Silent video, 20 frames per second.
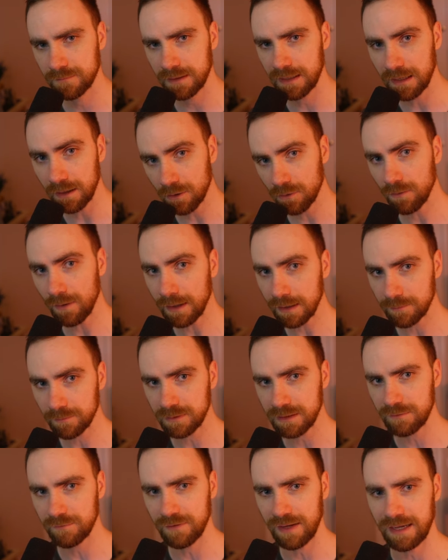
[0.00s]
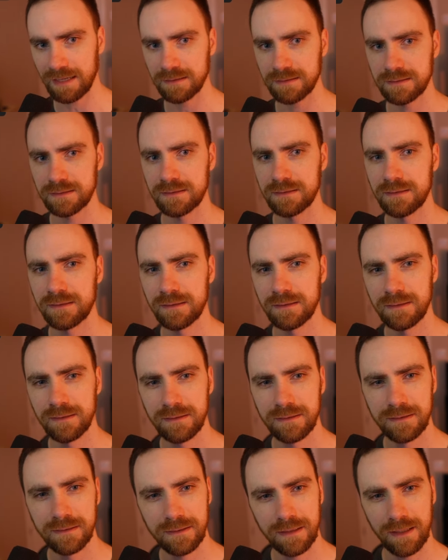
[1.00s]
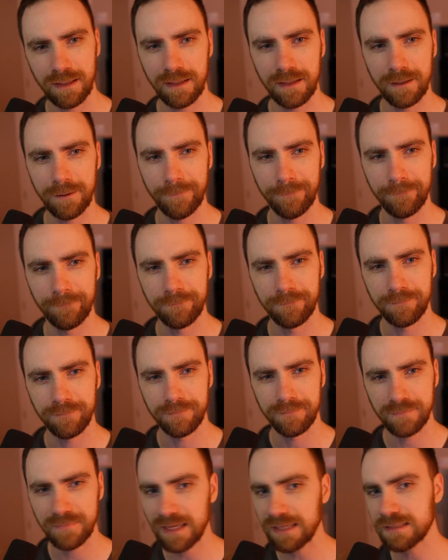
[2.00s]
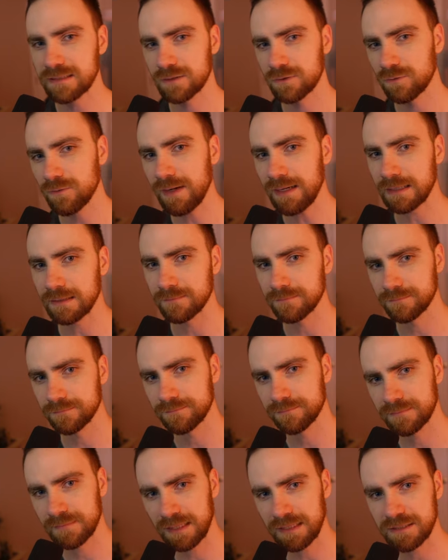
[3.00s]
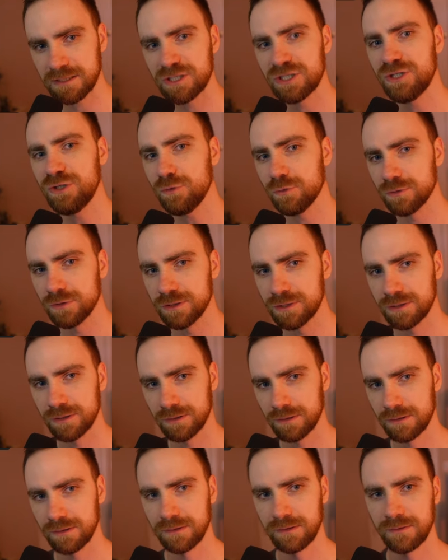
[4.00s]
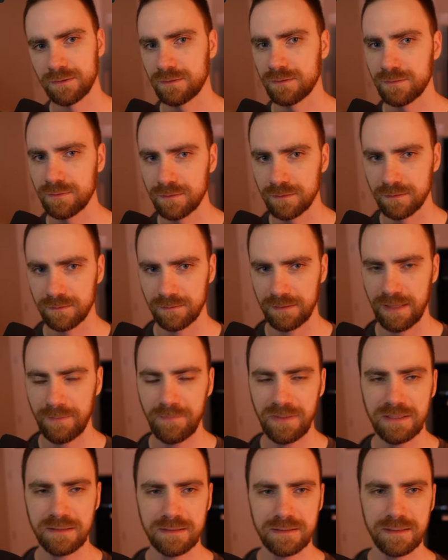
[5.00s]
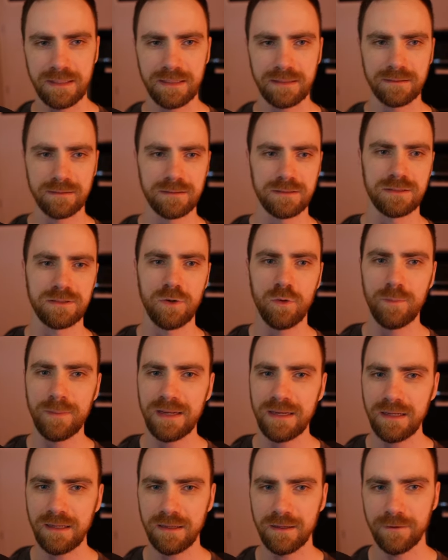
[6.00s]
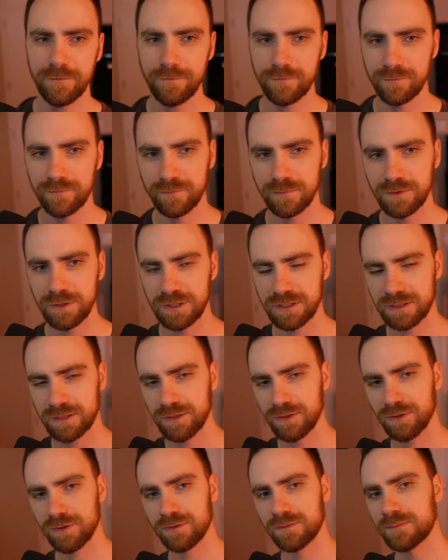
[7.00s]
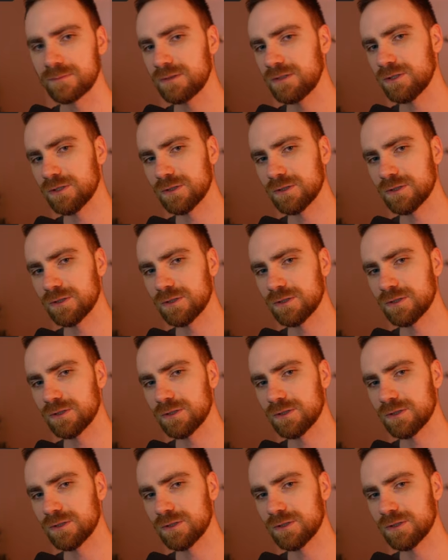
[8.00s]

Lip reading: incredibly fast. That's great. That's huge. That means that so many of just your